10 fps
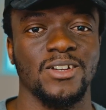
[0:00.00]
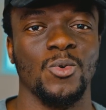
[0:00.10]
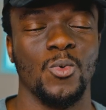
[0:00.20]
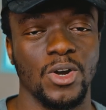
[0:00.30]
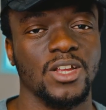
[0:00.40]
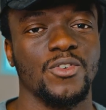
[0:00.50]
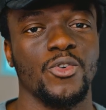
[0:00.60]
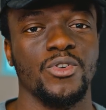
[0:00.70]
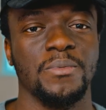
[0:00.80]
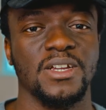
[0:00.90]
whatever
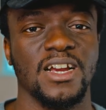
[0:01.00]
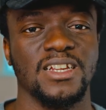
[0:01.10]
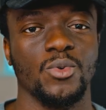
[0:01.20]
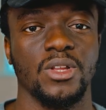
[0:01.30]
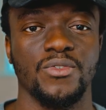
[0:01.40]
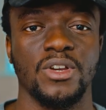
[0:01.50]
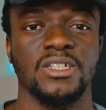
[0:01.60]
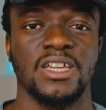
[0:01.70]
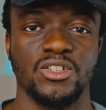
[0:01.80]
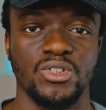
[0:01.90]
we'll be getting, whenever
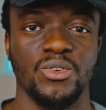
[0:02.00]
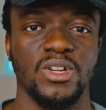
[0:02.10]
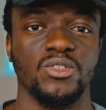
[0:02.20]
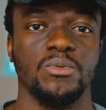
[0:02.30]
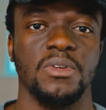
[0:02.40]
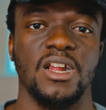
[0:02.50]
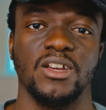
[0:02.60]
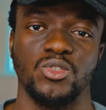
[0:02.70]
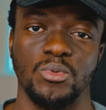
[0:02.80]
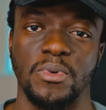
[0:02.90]
it's actually released, will be
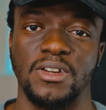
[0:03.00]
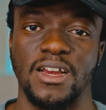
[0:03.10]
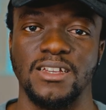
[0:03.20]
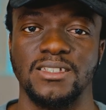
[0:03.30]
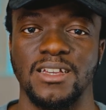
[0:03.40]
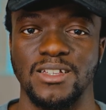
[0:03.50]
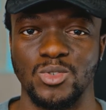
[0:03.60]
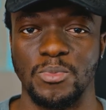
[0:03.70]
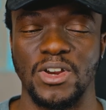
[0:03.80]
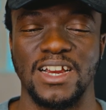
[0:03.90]
like super nice and
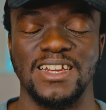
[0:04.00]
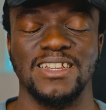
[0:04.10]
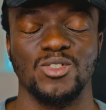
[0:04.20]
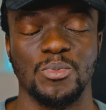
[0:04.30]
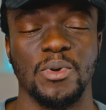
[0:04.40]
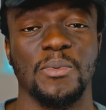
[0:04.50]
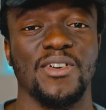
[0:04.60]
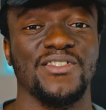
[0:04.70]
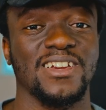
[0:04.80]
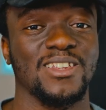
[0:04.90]
super clean and super
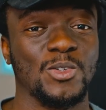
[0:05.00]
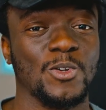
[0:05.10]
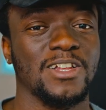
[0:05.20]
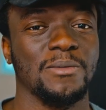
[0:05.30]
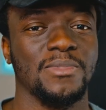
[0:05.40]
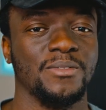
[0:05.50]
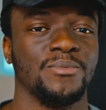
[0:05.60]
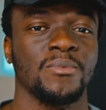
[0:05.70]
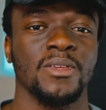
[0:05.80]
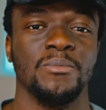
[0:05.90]
perfect. You know what I mean?
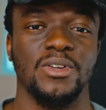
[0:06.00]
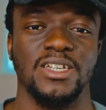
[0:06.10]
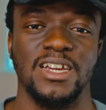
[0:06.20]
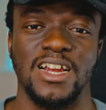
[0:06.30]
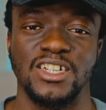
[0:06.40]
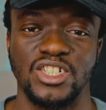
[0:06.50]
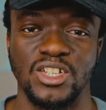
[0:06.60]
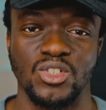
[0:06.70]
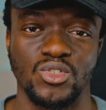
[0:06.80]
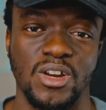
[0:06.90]
But yeah, like, share,
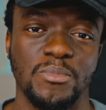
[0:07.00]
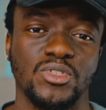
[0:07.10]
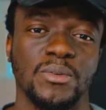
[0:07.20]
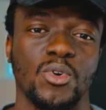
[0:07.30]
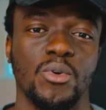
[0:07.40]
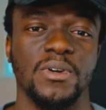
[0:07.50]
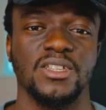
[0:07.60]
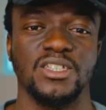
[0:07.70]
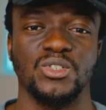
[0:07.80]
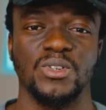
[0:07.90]
subscribe, put some comment,
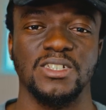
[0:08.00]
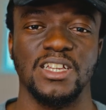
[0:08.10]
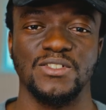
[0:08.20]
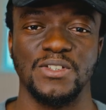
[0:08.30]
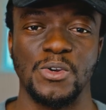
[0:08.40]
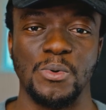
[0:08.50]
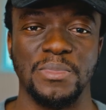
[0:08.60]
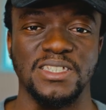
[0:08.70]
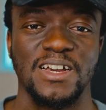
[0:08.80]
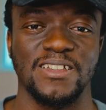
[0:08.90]
and see you on the next video.
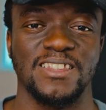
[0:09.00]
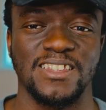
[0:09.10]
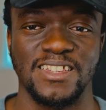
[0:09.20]
Peace out.